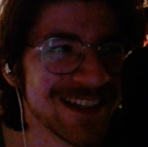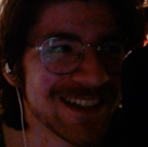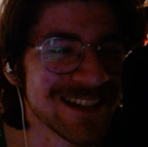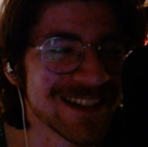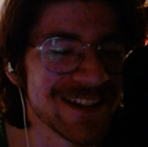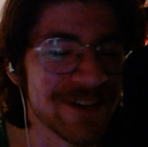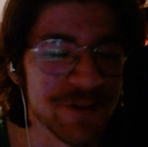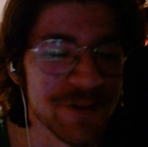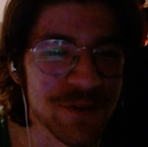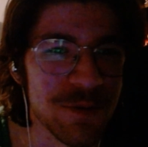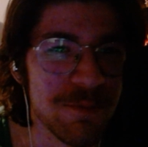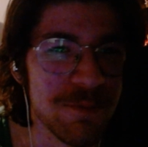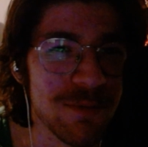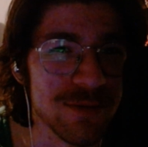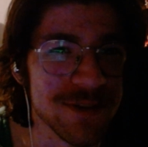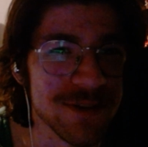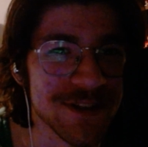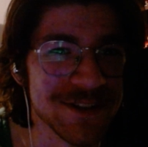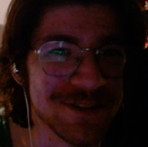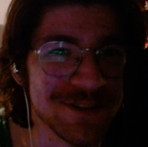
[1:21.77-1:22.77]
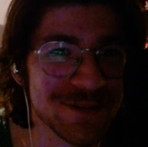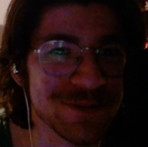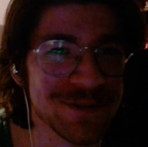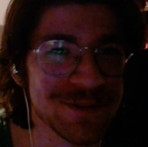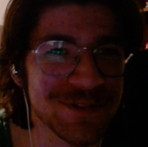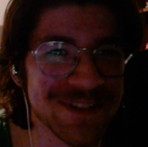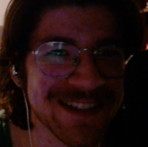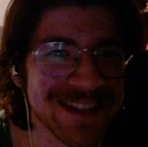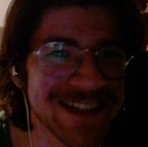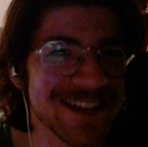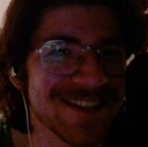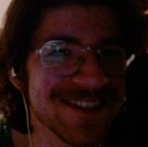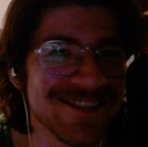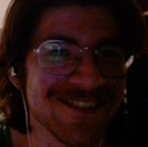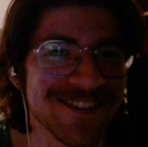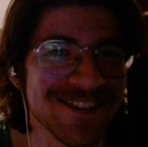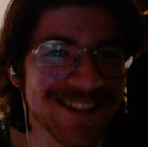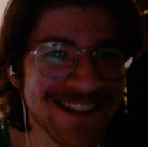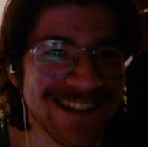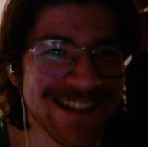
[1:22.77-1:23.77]
called the Blood
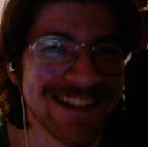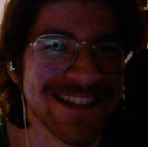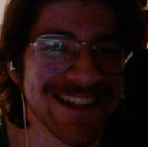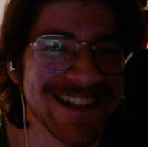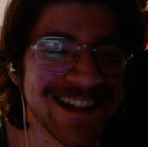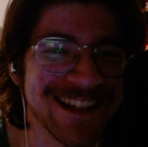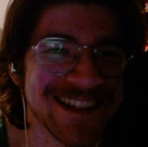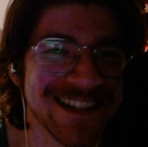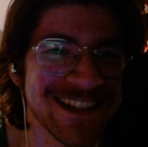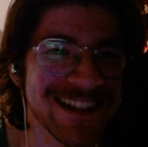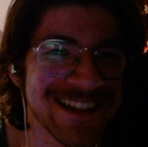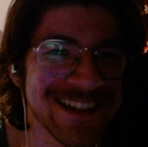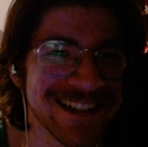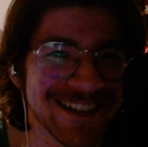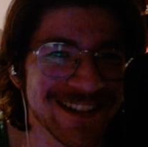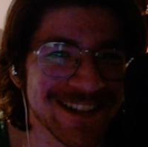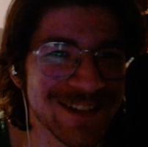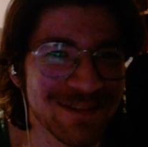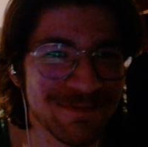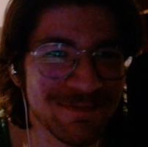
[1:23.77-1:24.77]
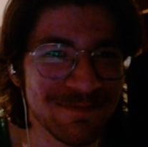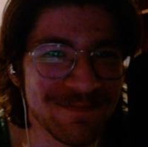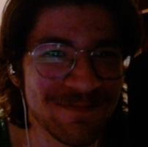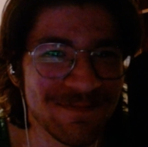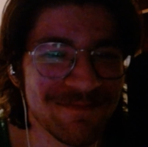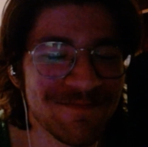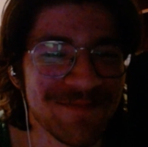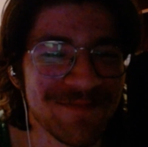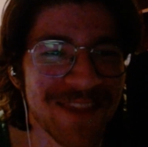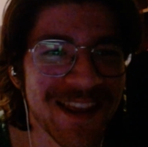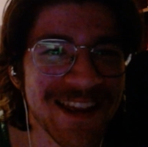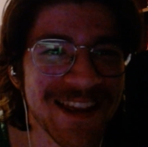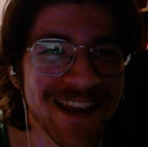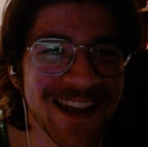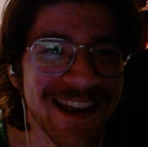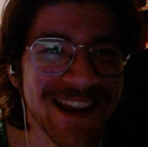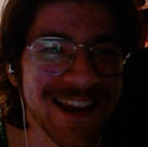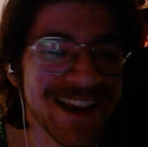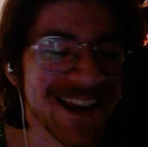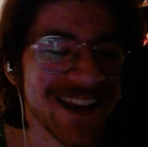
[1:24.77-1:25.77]
Crusaders, um,
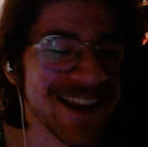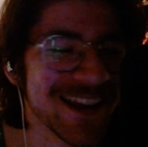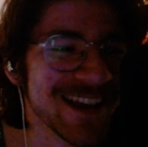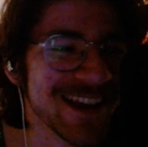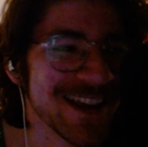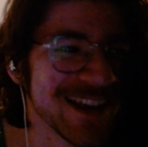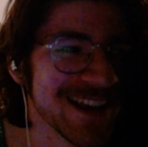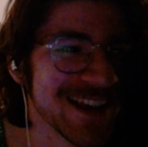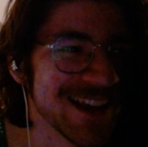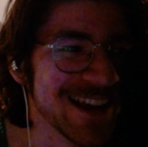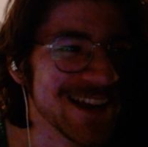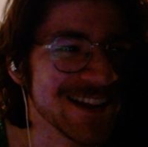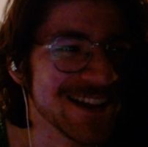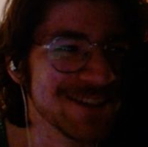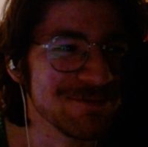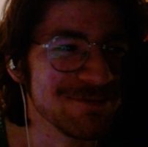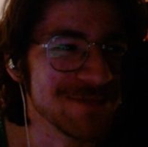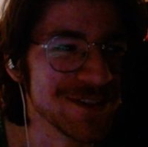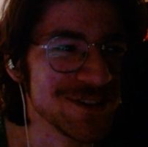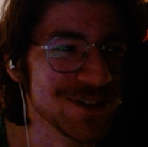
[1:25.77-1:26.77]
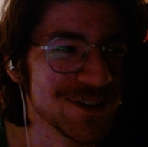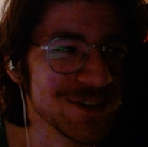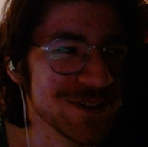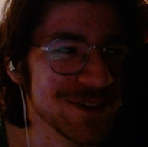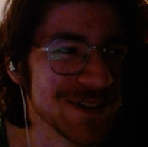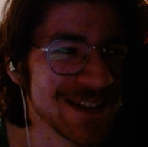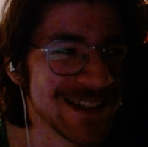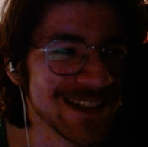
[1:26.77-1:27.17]
and we just